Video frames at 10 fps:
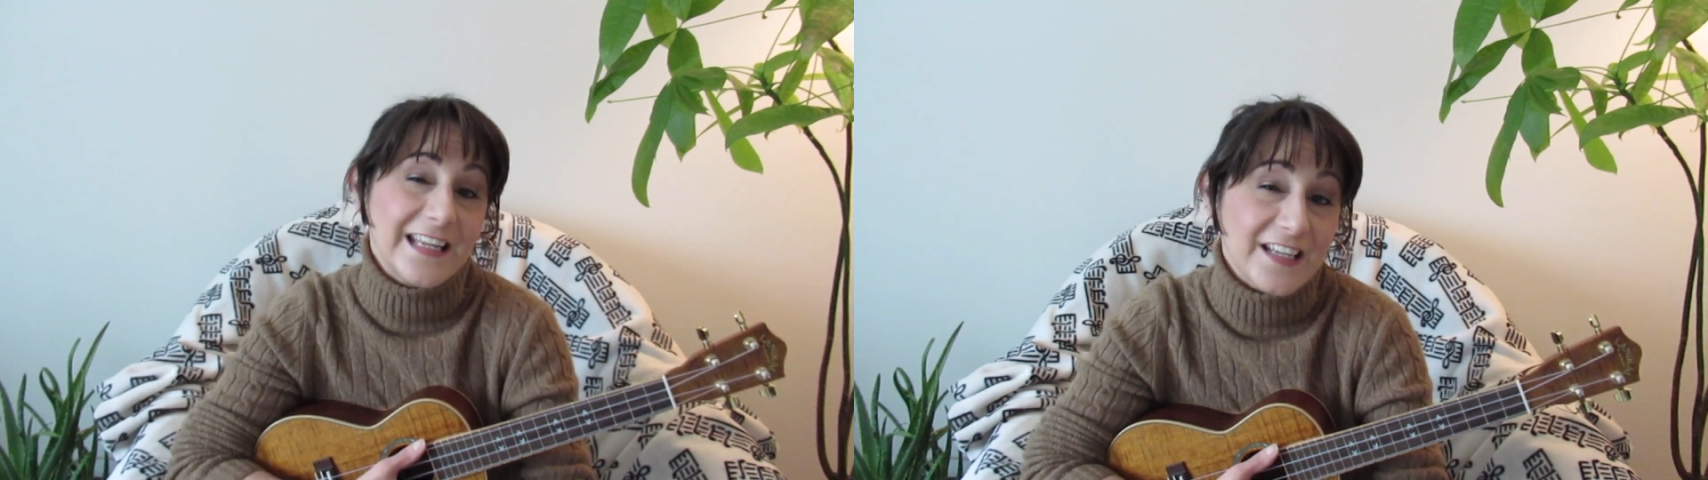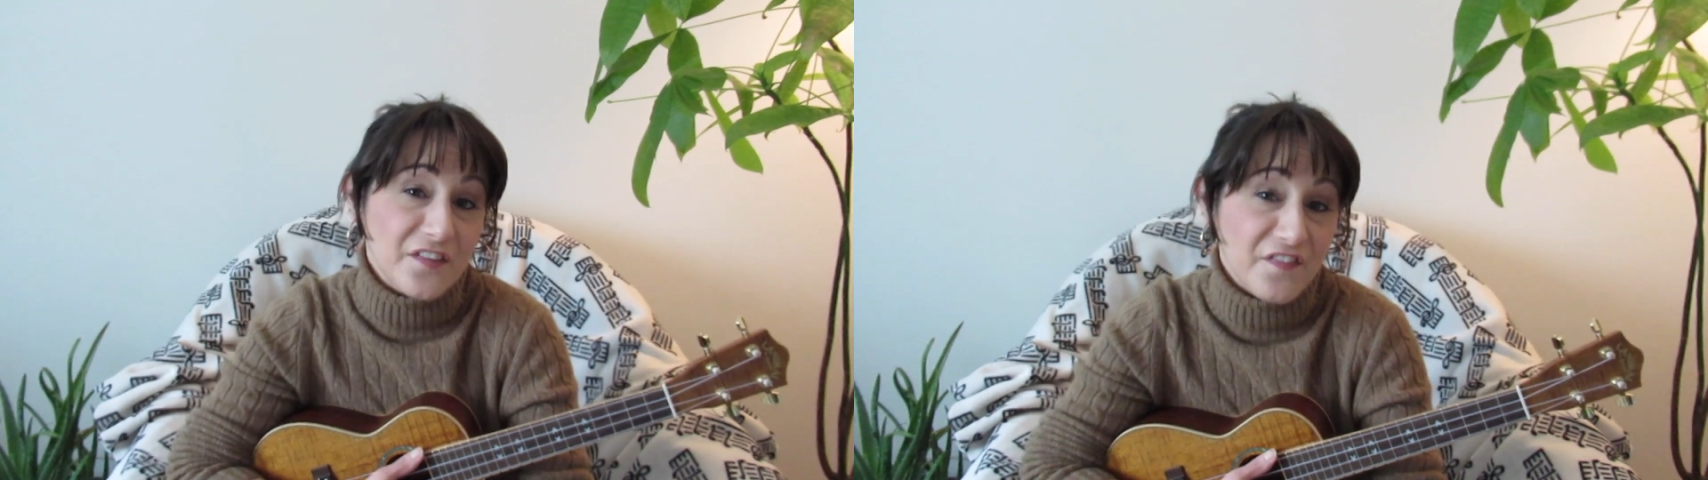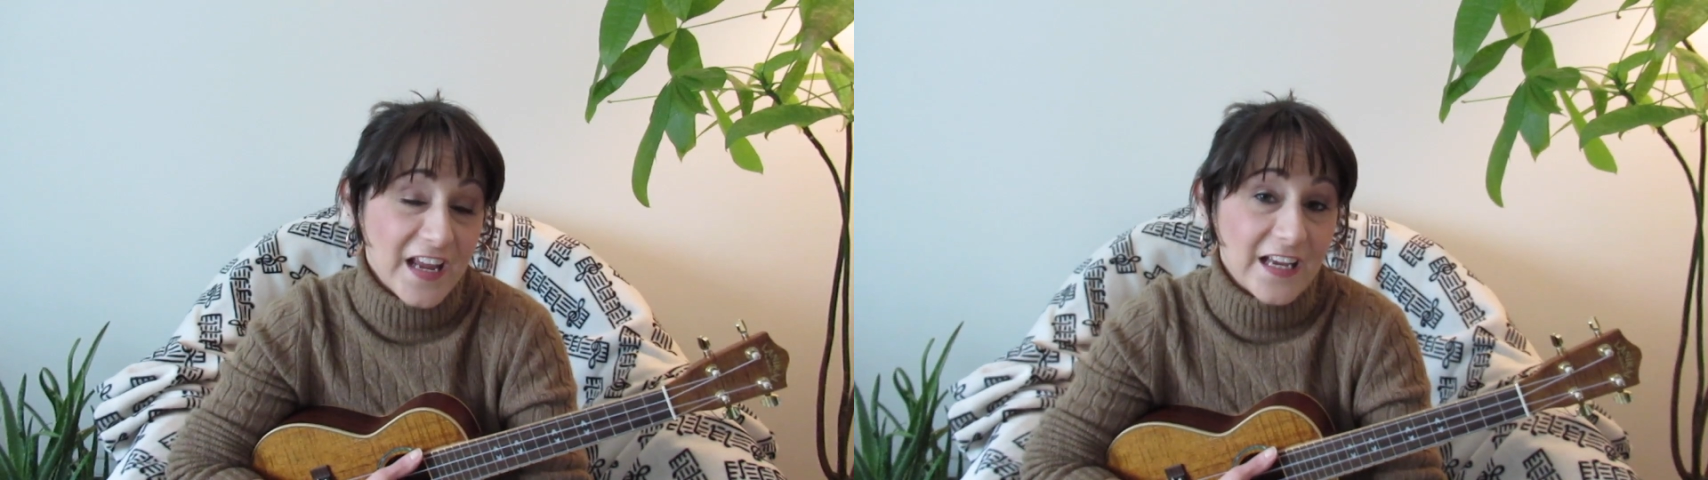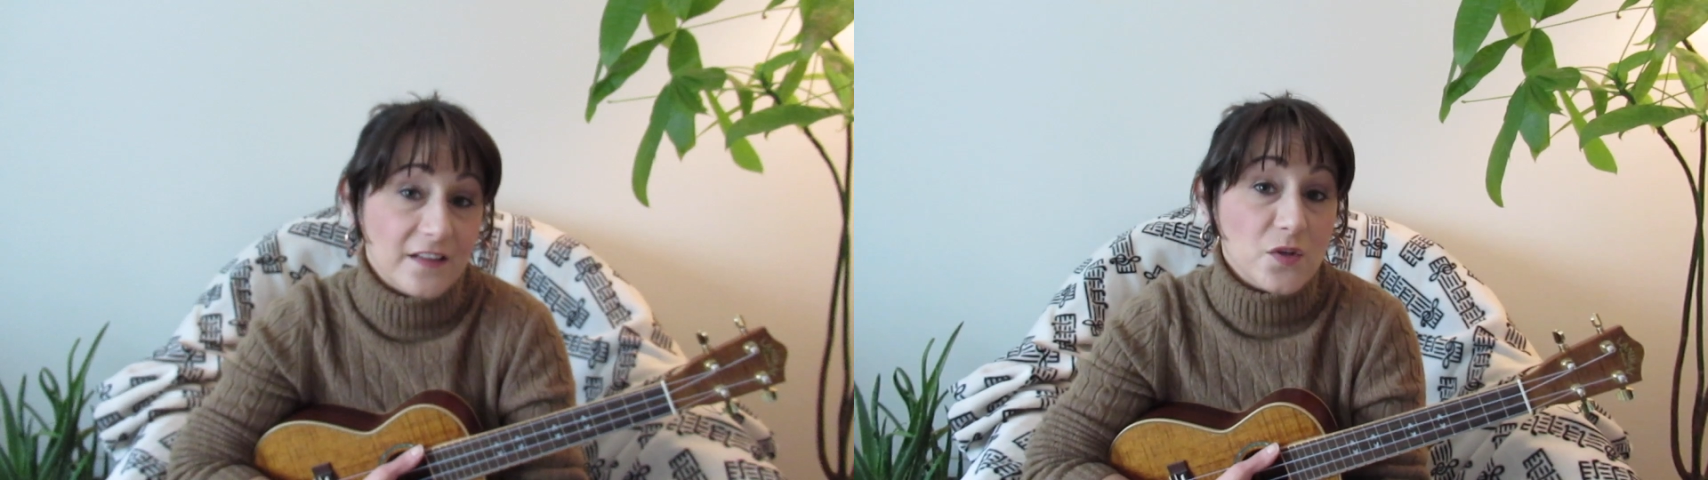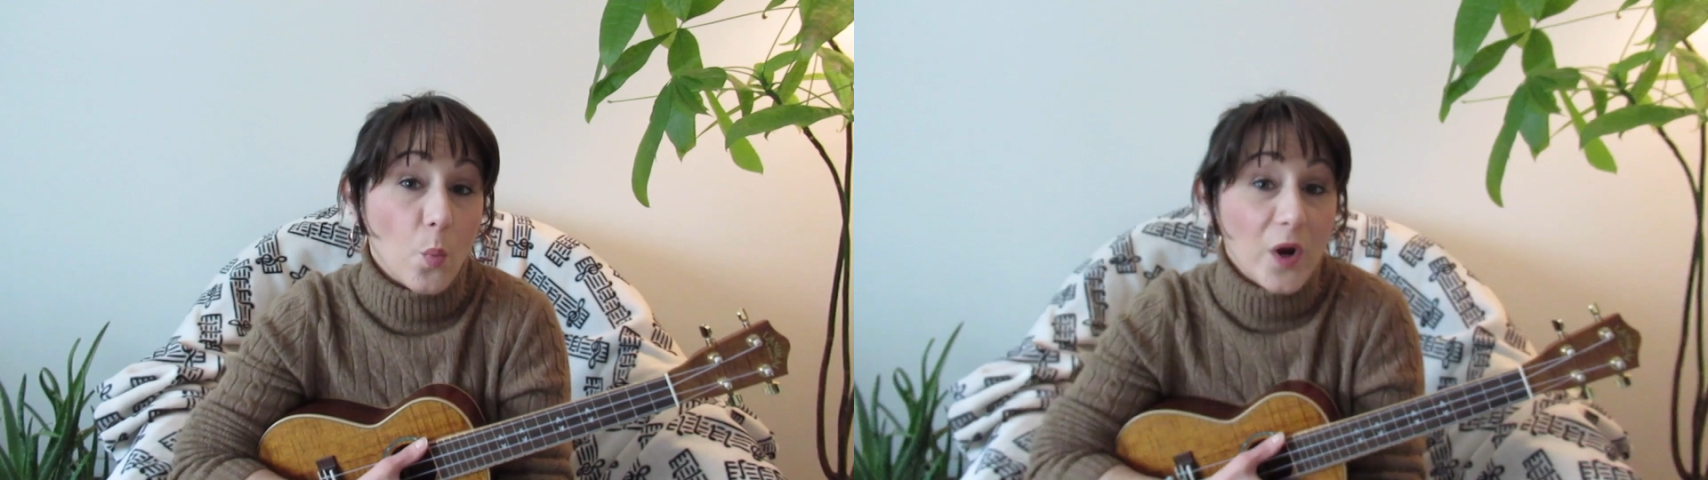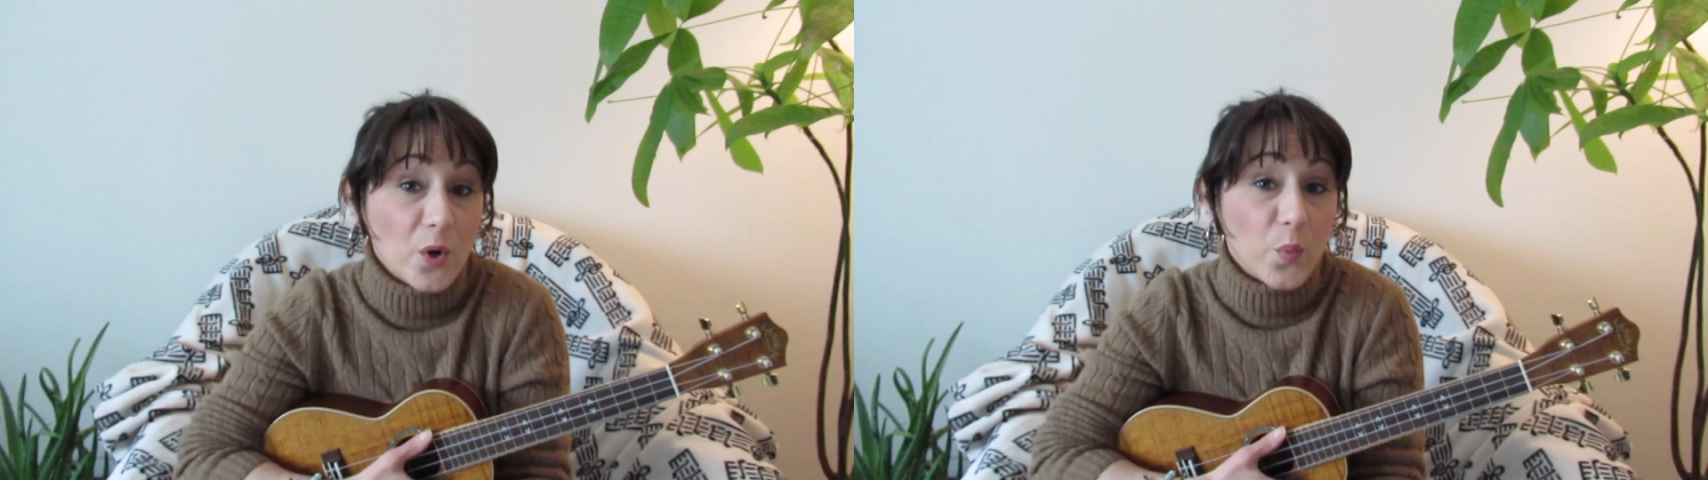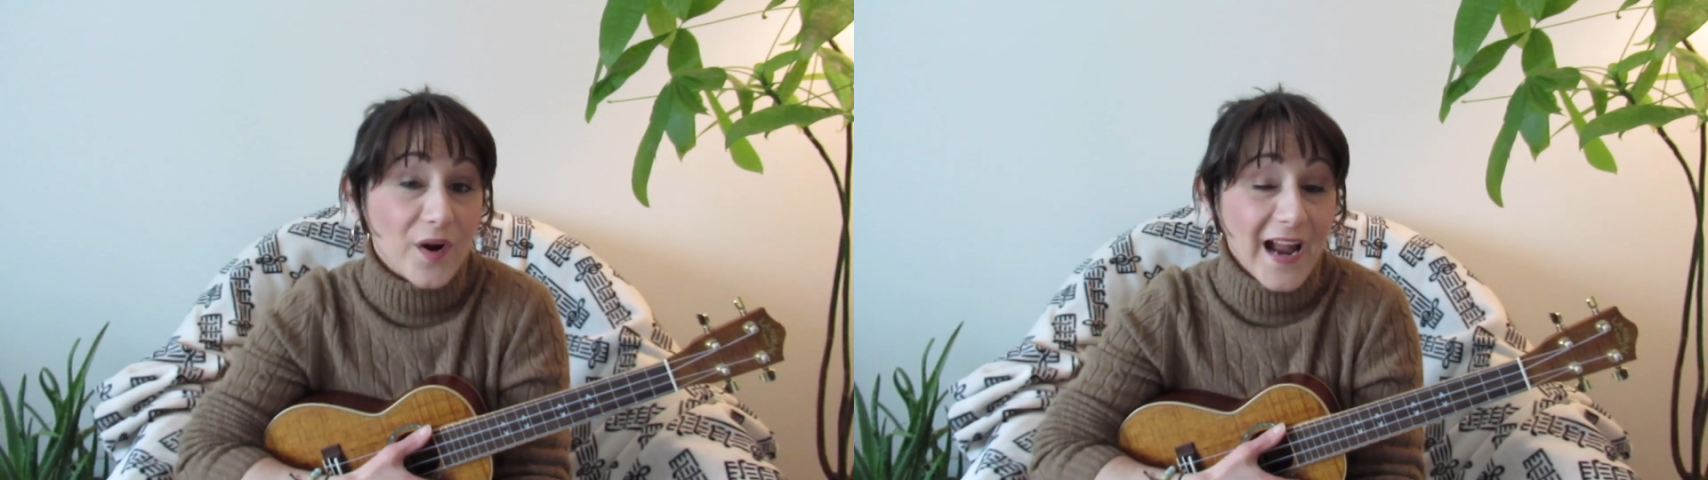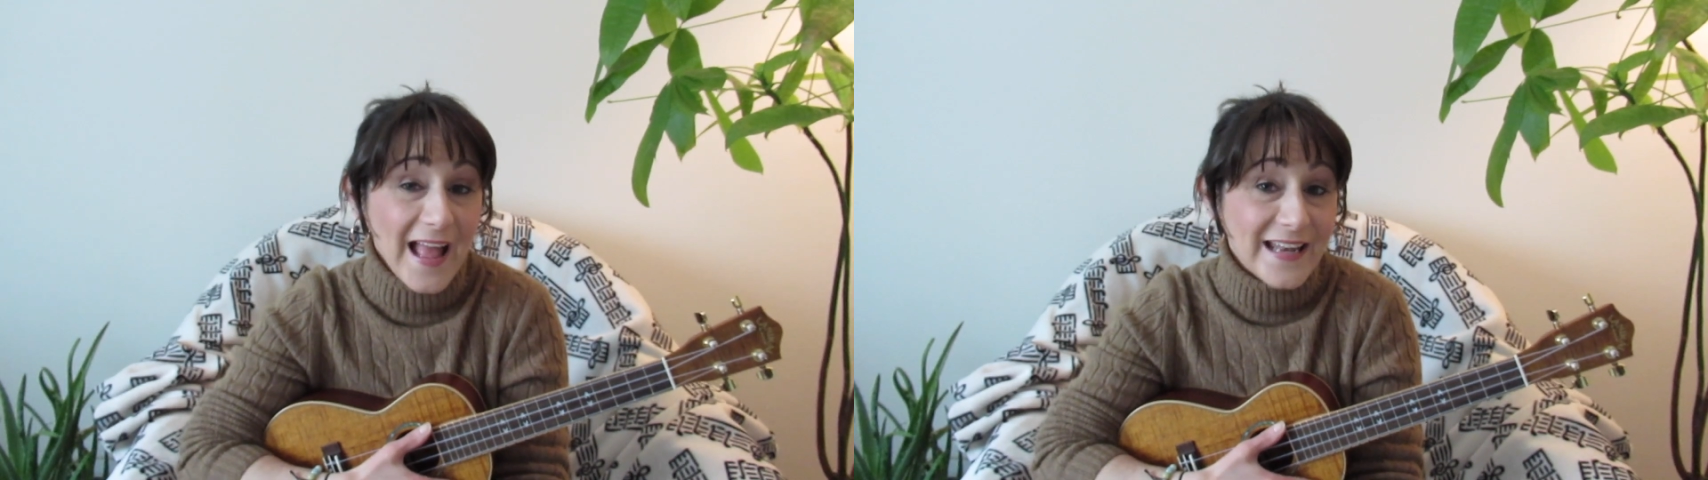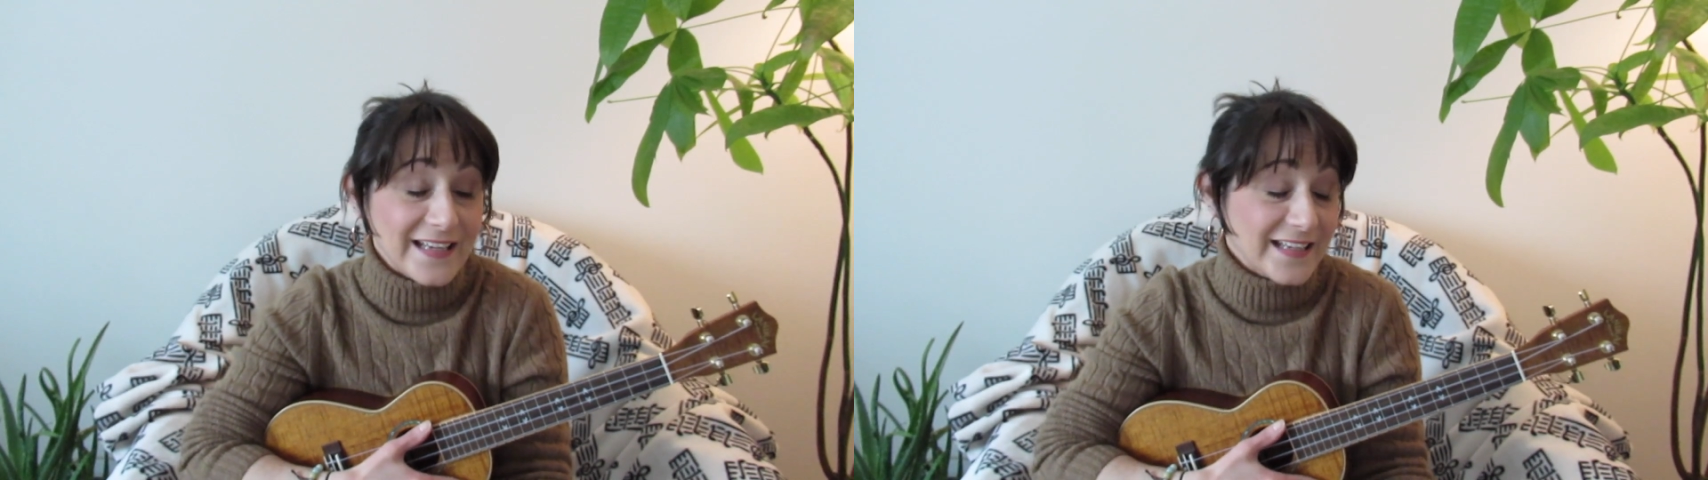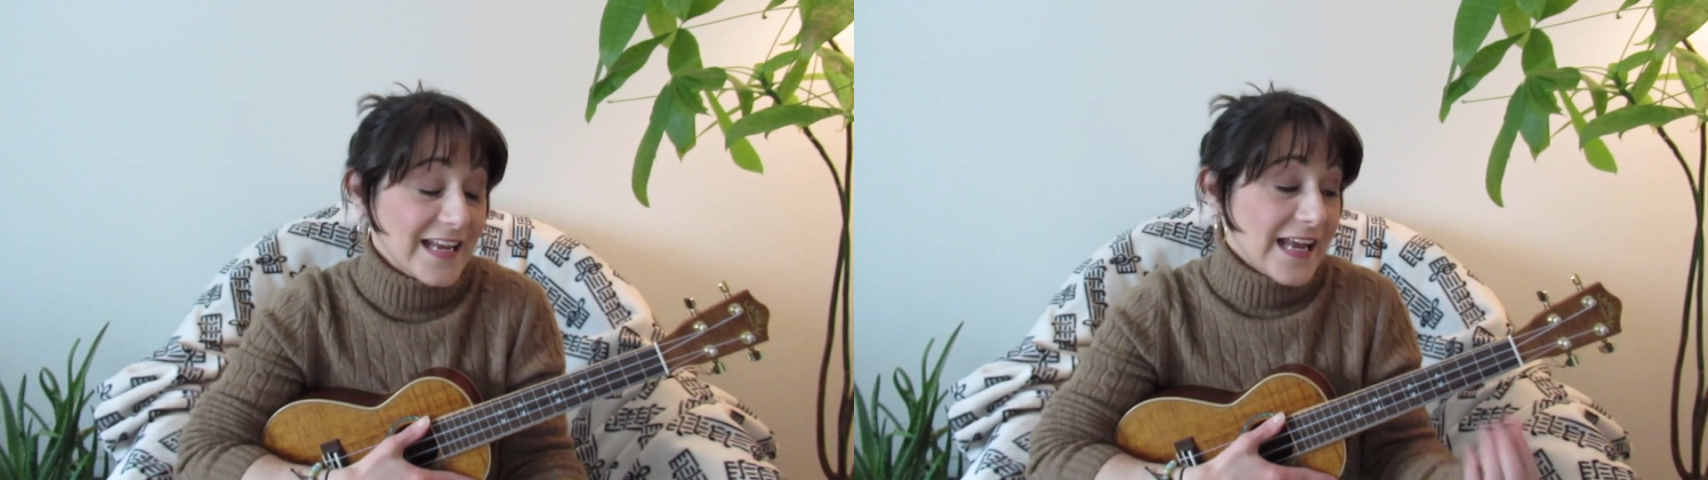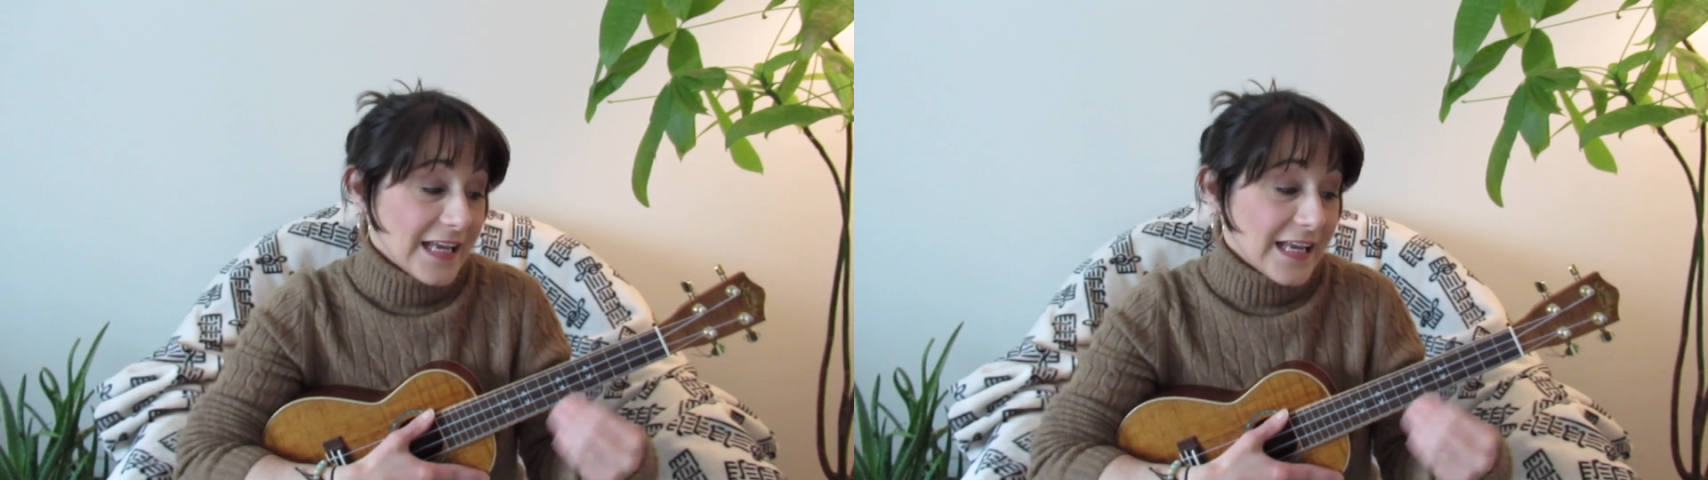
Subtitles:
advance where we're headed.